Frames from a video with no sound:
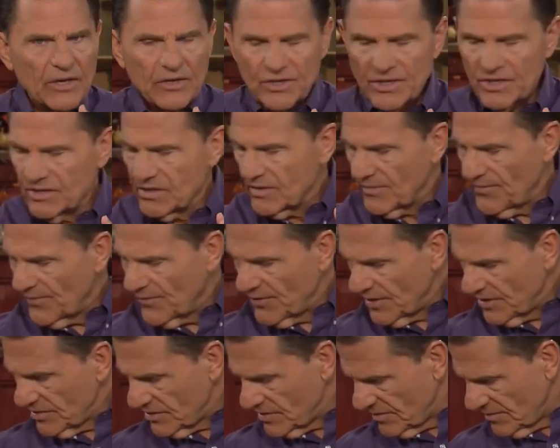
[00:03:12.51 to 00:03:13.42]
just to,
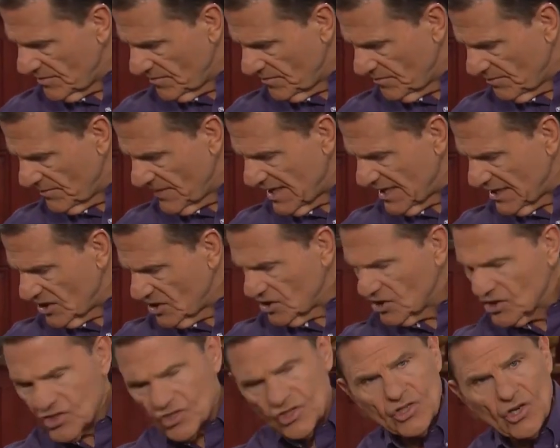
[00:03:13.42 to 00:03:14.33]
just to make
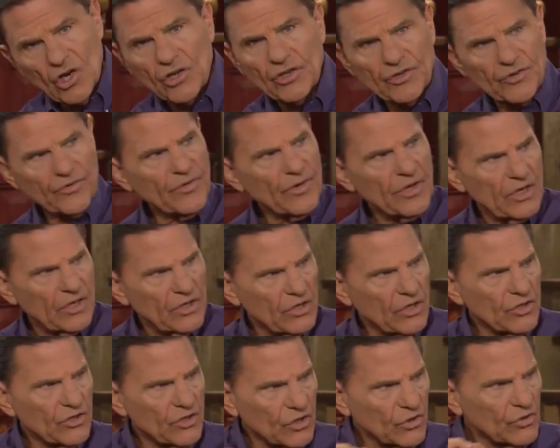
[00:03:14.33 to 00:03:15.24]
certain
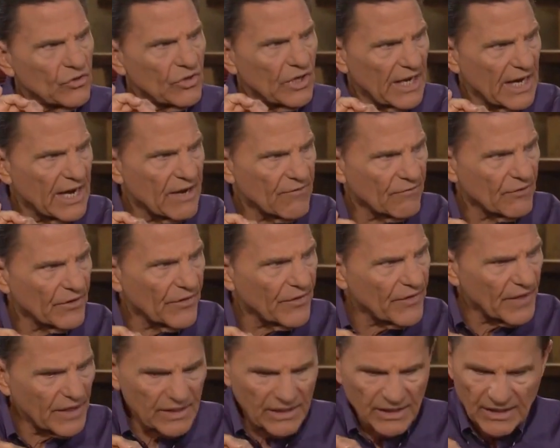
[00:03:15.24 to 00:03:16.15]
you do
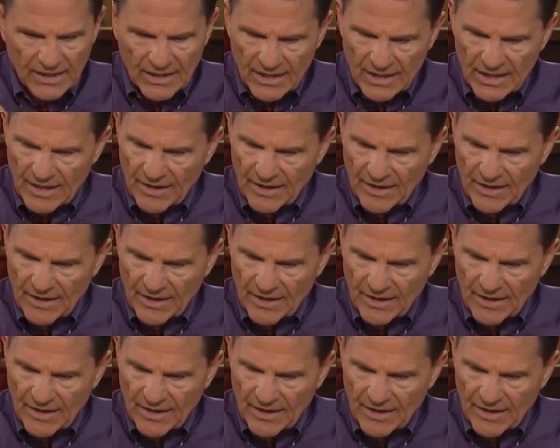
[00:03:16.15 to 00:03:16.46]
everything.